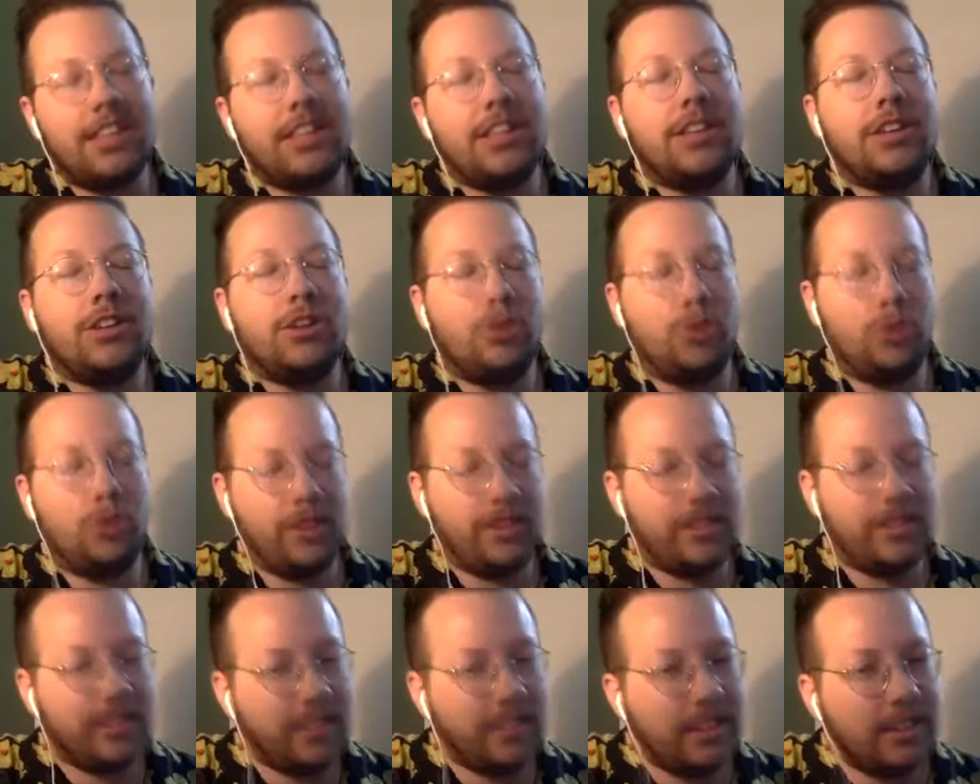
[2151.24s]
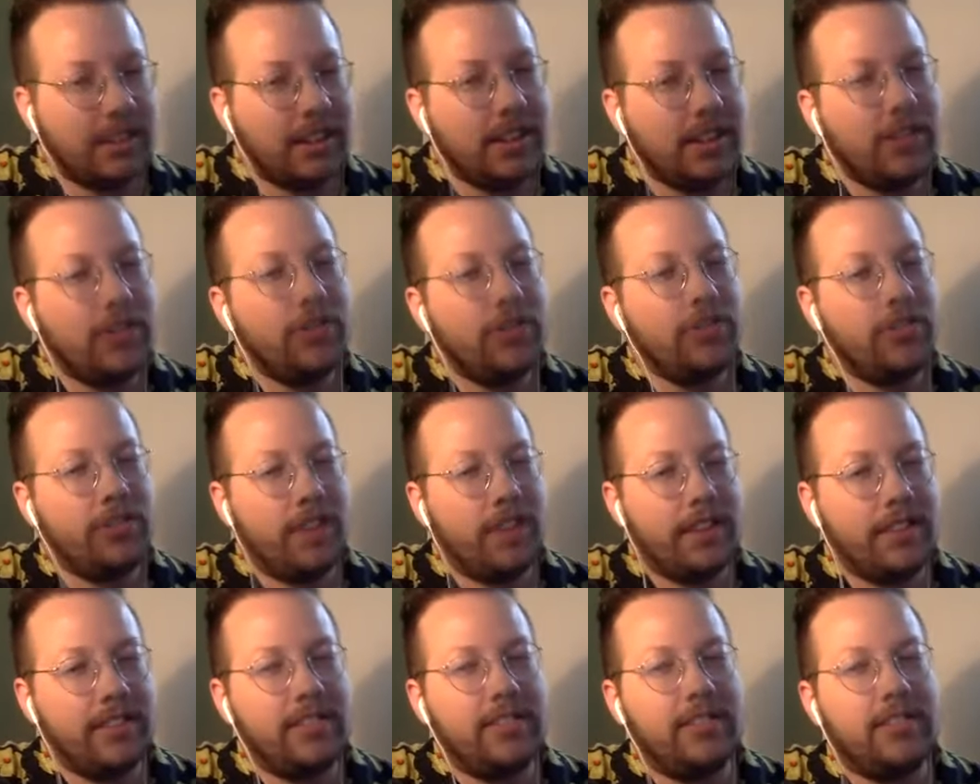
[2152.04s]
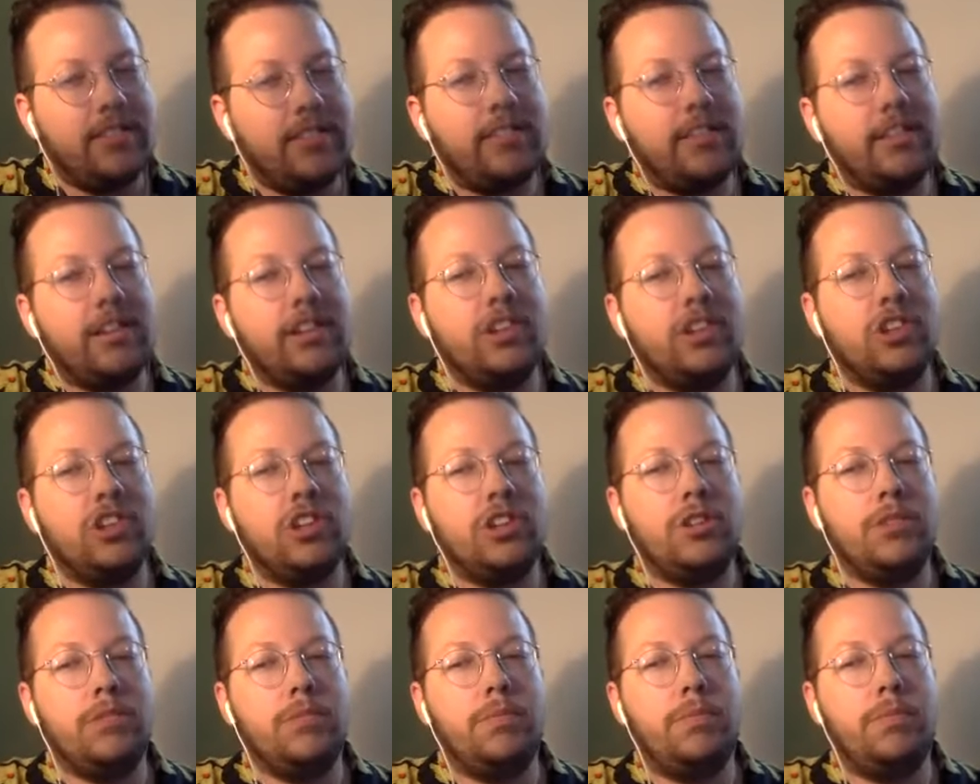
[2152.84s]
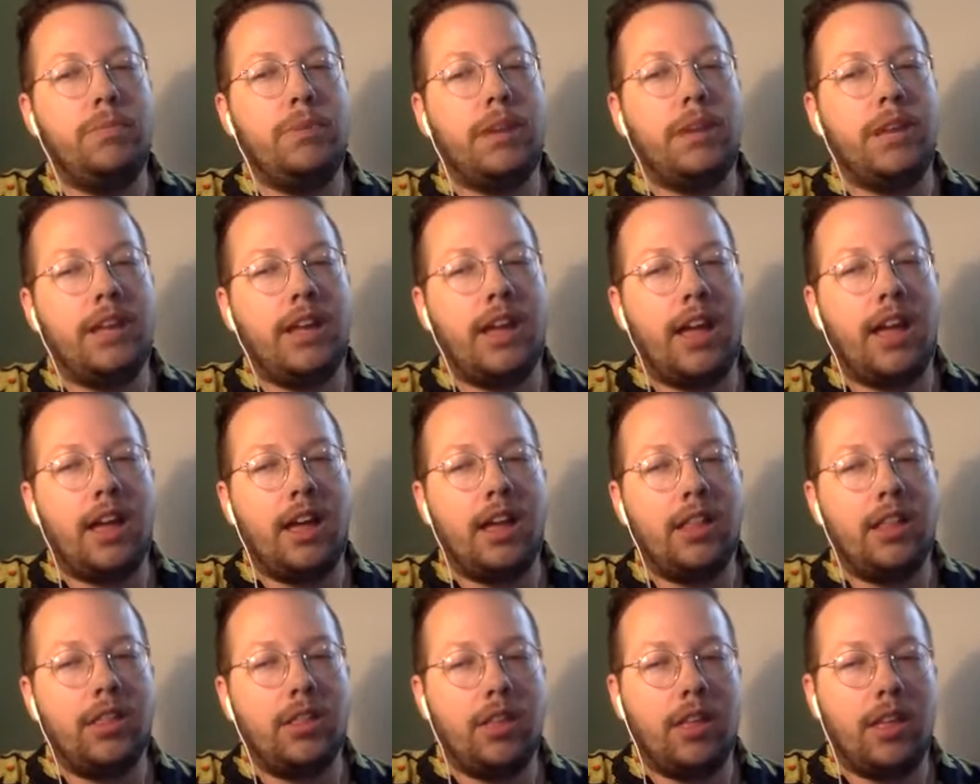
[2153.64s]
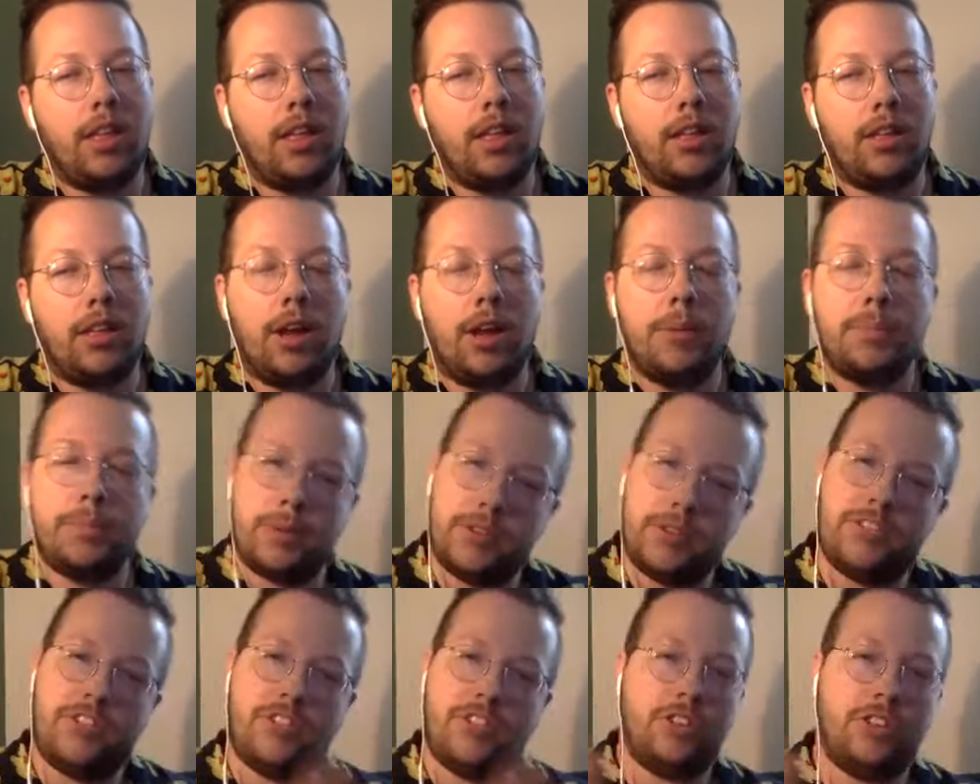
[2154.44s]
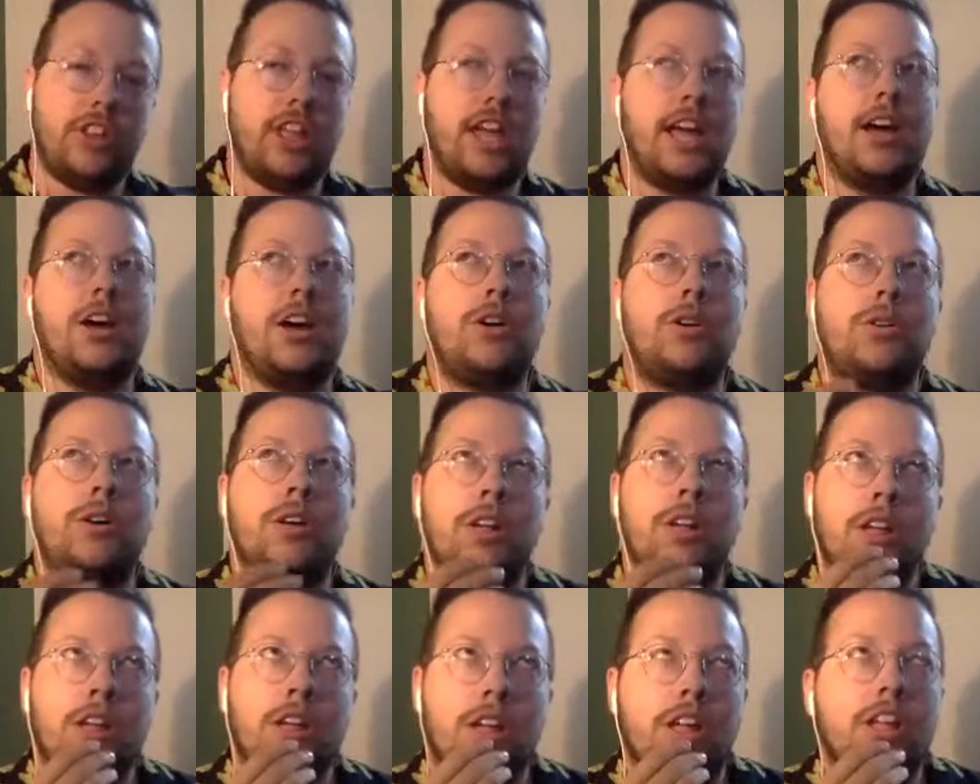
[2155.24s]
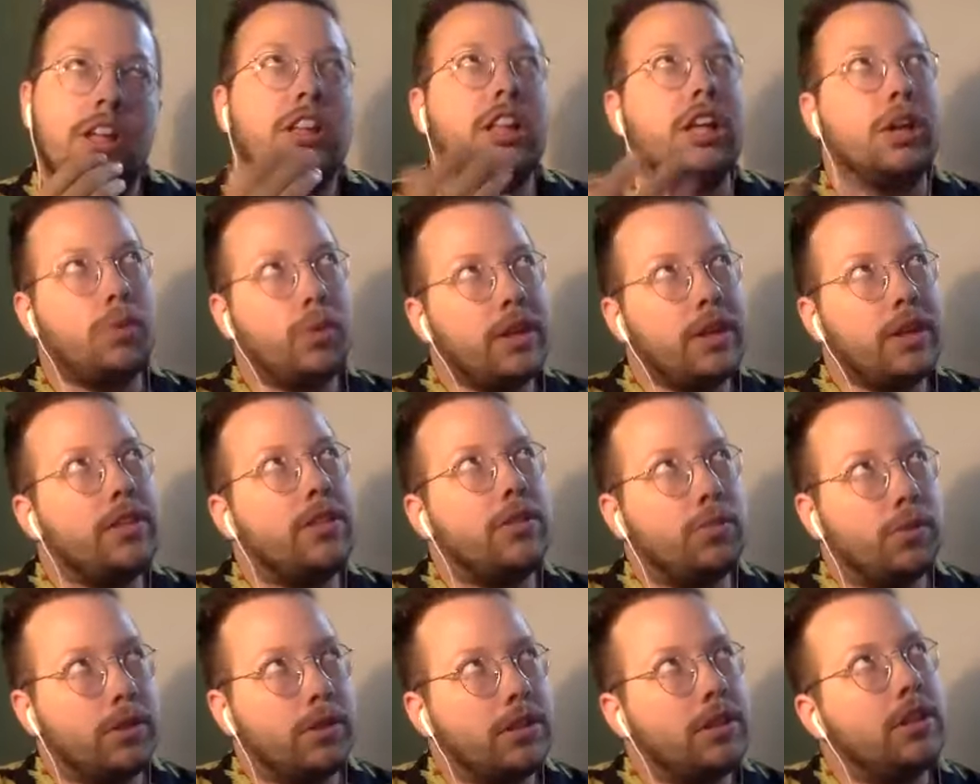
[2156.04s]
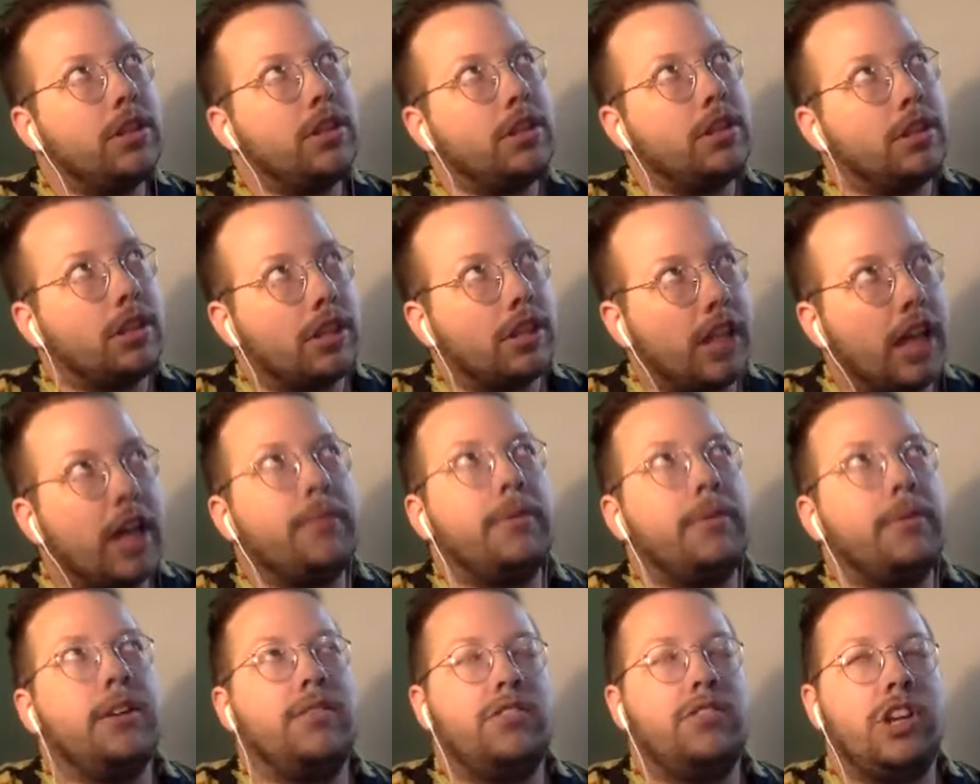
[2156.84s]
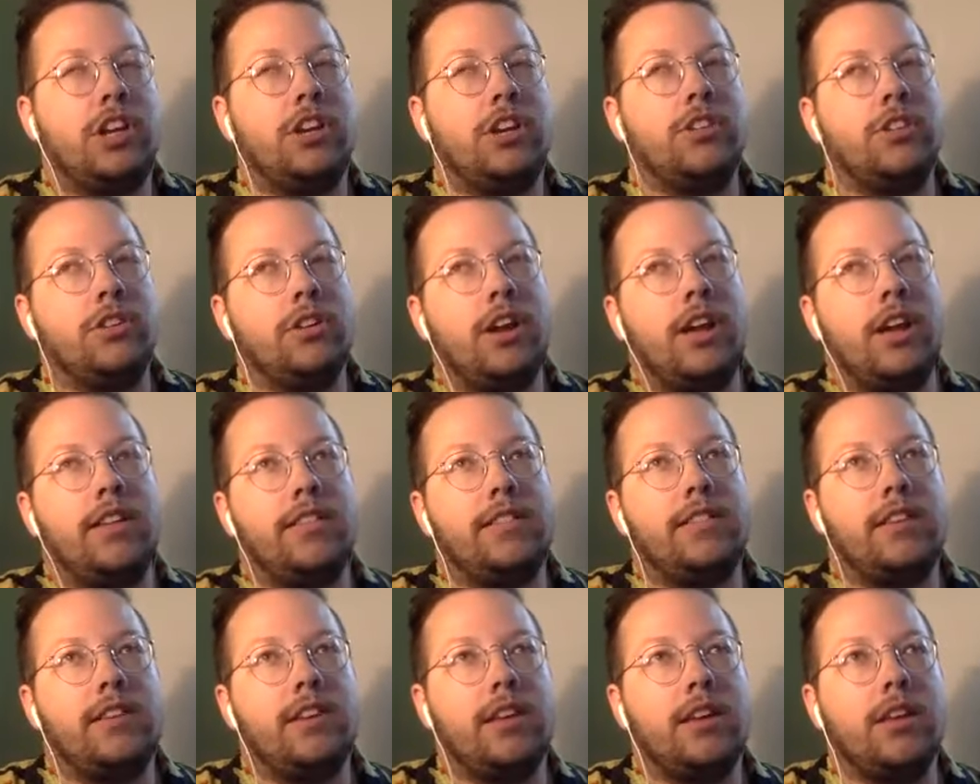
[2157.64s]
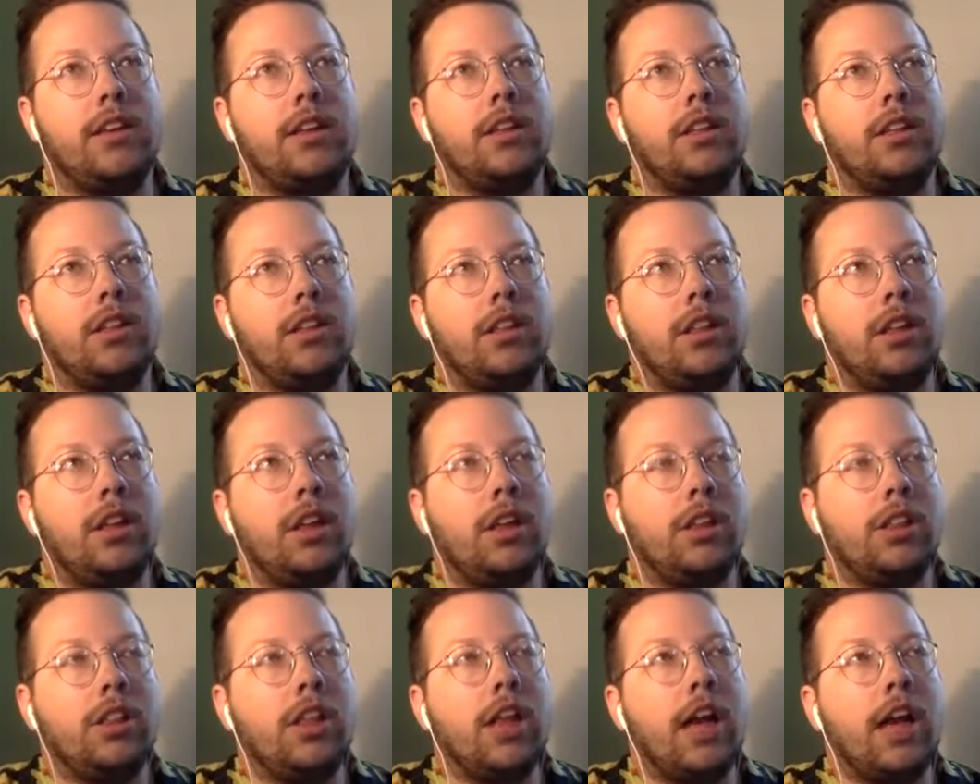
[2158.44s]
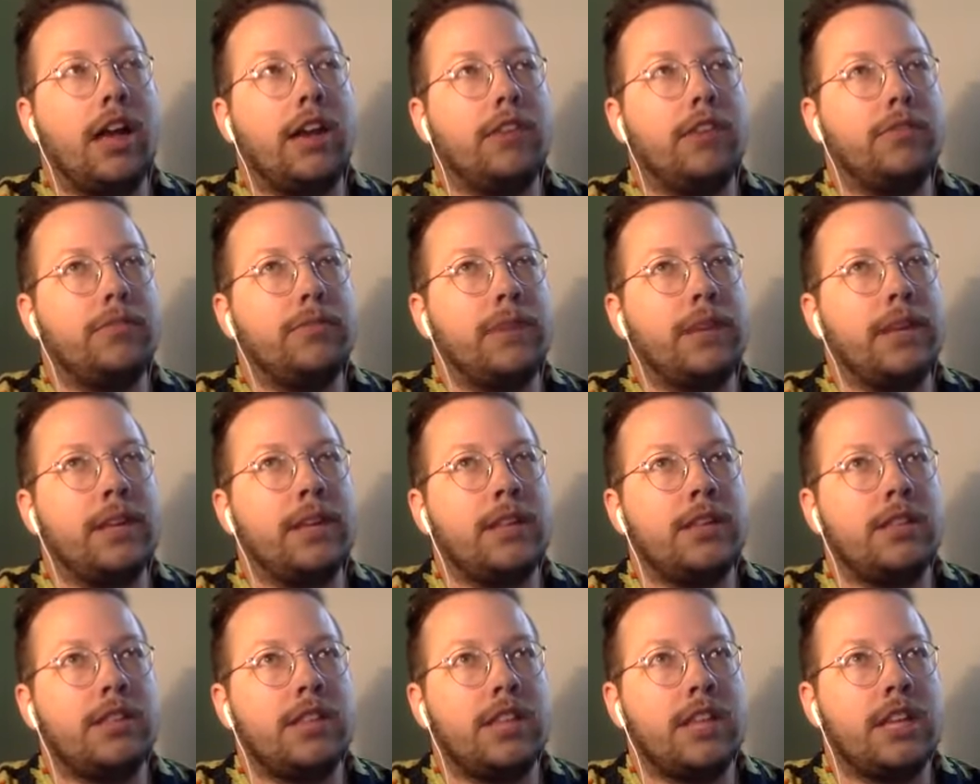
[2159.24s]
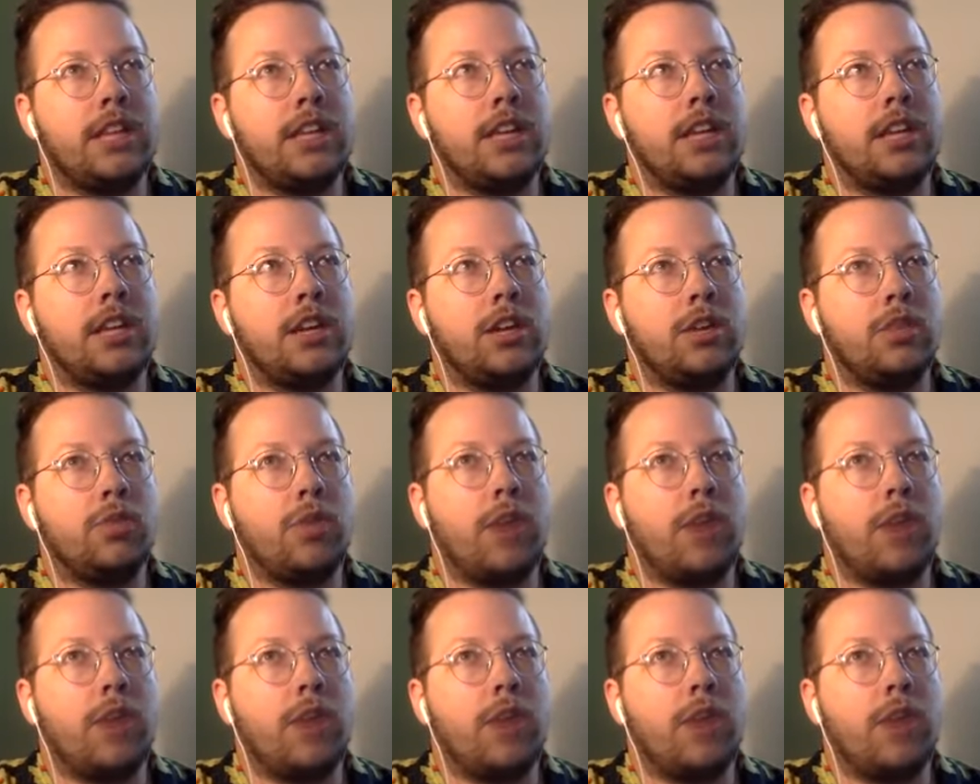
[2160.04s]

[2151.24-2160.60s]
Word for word: increasingly there's less distinction, but up until now, like with with the climate of gender essay, a lot of my thinking and